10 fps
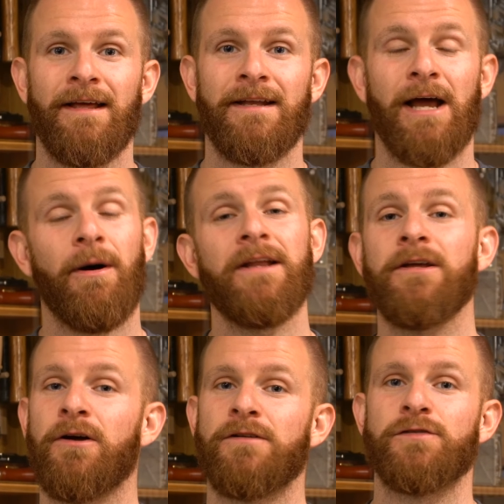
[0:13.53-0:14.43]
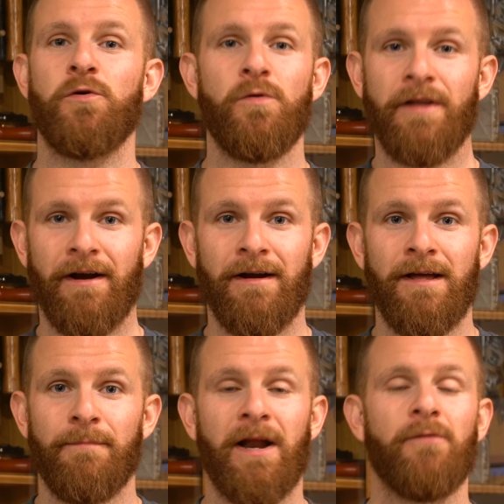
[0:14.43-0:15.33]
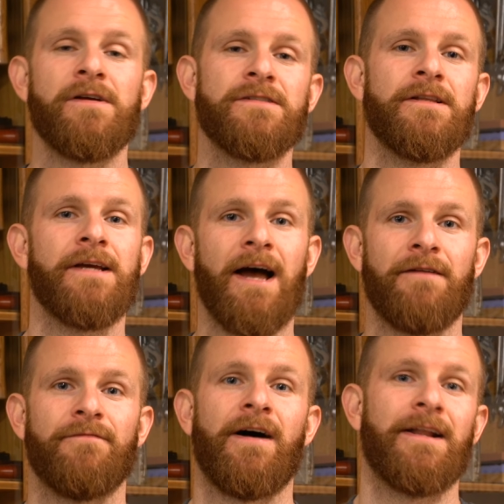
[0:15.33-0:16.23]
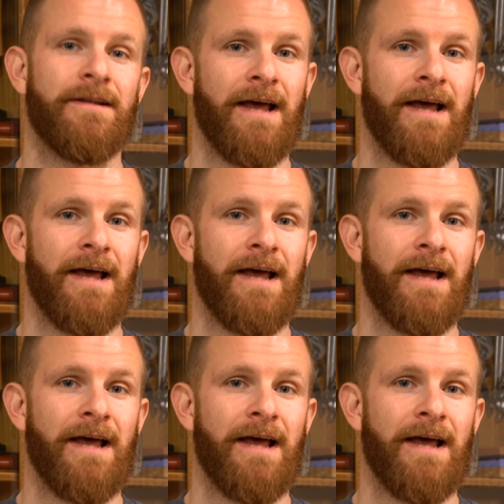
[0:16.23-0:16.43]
Now, I didn't go to school there, but I recently got invited